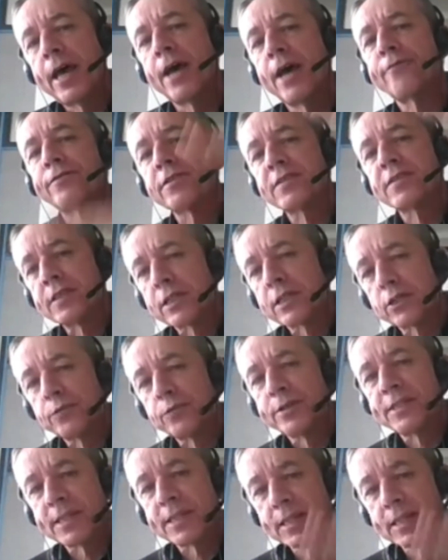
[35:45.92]
f is
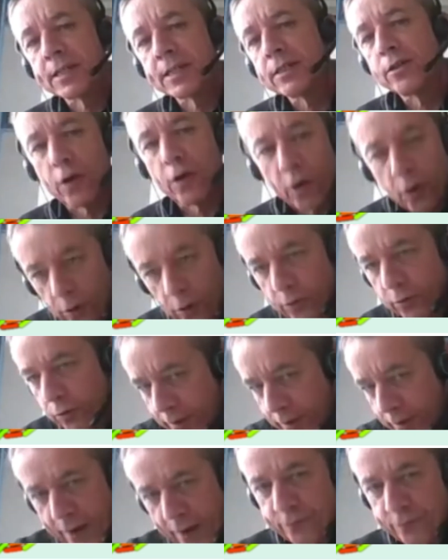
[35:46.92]
increasing
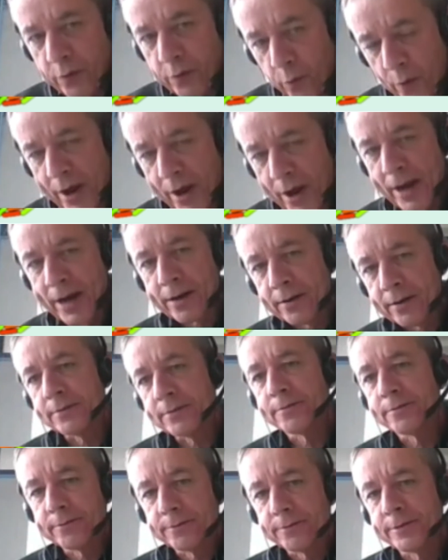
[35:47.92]
everywhere,
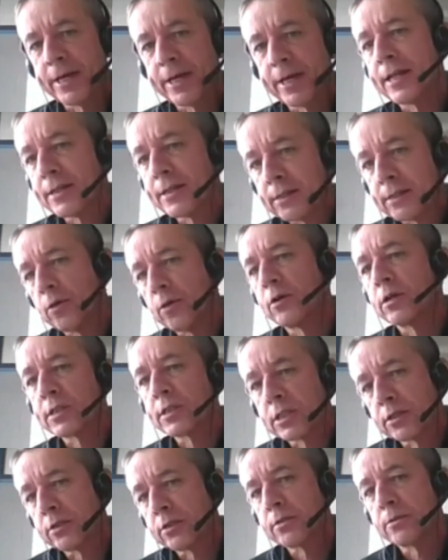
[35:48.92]
then
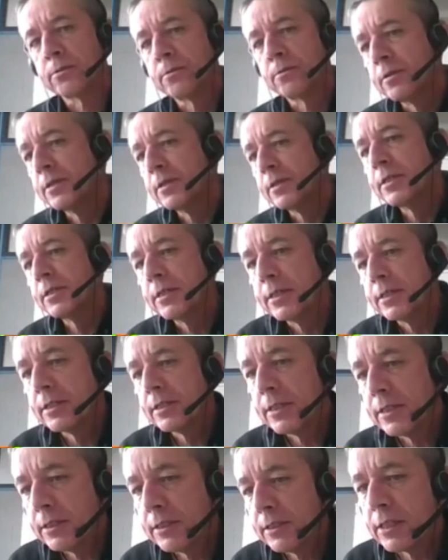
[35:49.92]
also
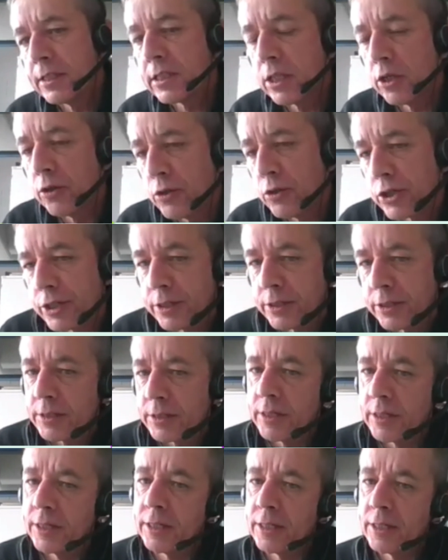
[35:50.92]
the
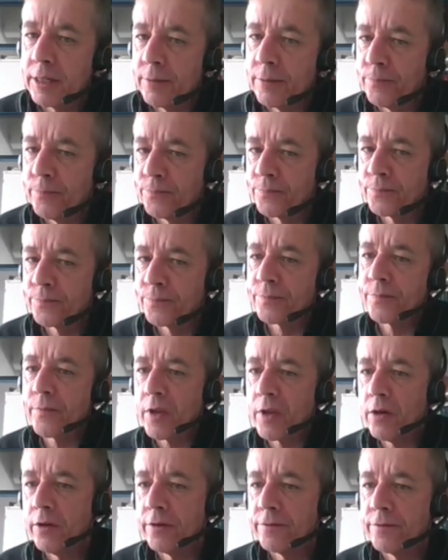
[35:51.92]
solution
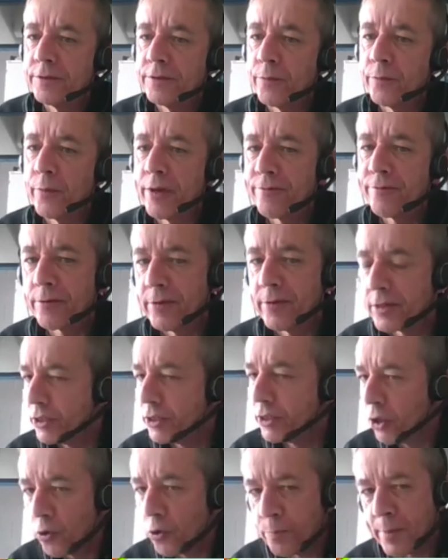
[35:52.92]
of the wave
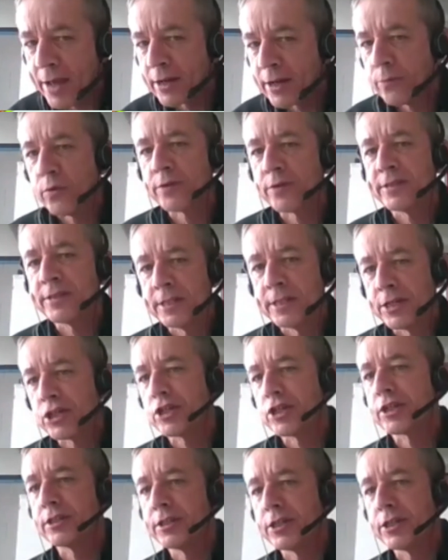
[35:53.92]
equation, no matter what the
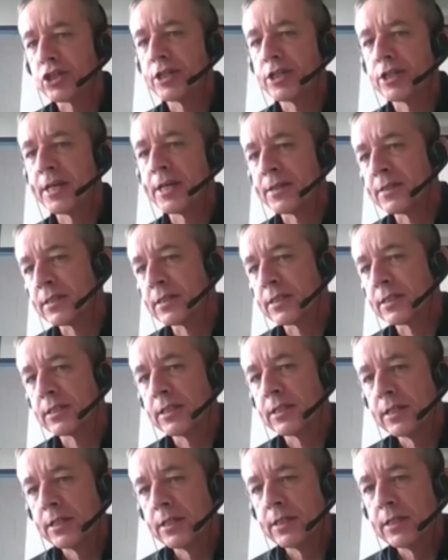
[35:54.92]
initial condition
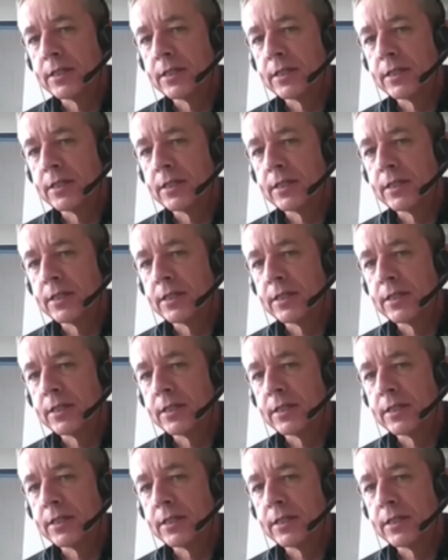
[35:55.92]
is.